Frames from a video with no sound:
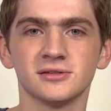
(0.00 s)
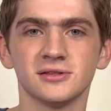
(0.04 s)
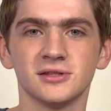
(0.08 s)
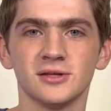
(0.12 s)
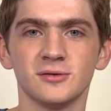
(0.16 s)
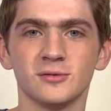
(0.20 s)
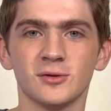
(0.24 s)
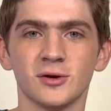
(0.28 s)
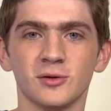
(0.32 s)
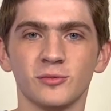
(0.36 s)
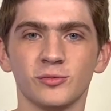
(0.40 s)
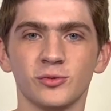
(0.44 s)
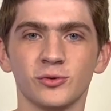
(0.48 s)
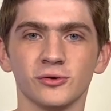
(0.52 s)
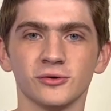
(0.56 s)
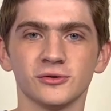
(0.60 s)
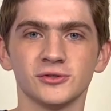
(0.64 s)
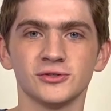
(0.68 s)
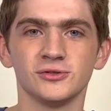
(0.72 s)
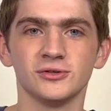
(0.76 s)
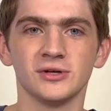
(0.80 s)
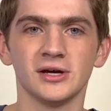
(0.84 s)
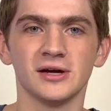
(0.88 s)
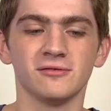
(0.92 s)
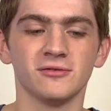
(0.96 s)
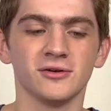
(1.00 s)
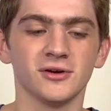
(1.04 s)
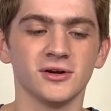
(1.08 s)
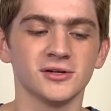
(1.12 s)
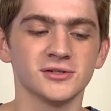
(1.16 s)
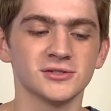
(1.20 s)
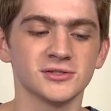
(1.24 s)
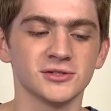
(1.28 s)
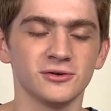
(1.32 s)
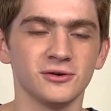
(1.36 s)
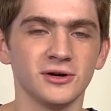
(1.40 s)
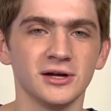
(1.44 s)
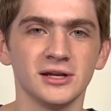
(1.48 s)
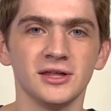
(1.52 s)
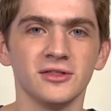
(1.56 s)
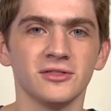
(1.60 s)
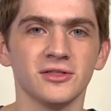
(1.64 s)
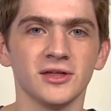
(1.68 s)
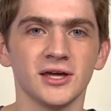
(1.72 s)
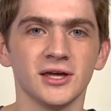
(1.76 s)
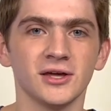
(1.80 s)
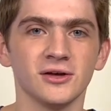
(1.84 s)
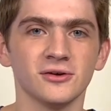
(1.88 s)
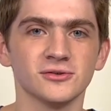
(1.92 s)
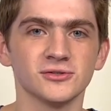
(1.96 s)
the amount of ports you have on it. So
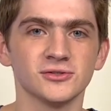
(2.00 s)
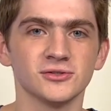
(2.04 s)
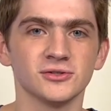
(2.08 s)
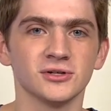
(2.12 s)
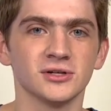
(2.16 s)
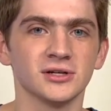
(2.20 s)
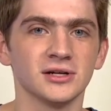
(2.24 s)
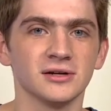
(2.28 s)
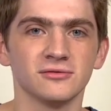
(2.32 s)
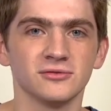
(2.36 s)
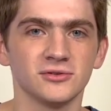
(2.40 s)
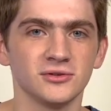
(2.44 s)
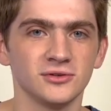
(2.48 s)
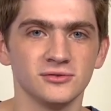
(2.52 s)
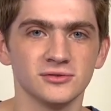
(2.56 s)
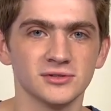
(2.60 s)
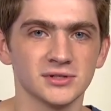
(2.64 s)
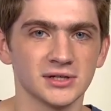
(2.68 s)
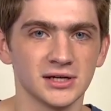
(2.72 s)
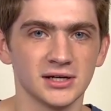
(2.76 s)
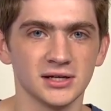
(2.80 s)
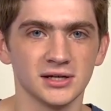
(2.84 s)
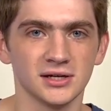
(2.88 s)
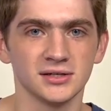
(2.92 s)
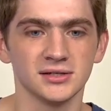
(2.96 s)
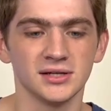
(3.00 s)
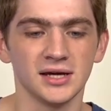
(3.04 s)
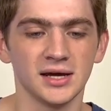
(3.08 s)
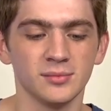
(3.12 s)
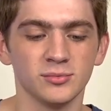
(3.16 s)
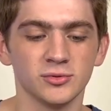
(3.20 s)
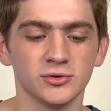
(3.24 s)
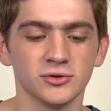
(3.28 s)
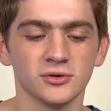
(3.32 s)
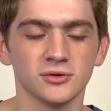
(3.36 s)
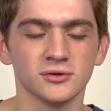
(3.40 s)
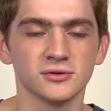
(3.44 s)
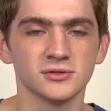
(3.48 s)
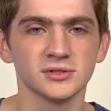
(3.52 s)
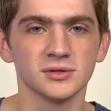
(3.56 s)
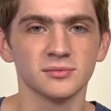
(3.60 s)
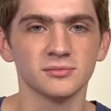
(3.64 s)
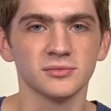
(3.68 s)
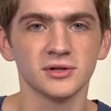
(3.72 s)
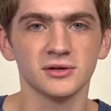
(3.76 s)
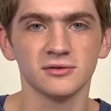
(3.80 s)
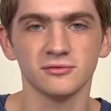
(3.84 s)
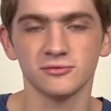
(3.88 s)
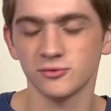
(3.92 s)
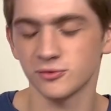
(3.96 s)
anything else, you're going to have to use an adapter or
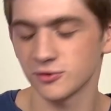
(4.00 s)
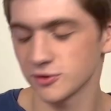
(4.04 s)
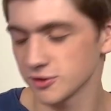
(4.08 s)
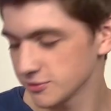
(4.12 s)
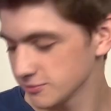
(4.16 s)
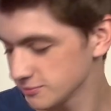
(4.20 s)
something for.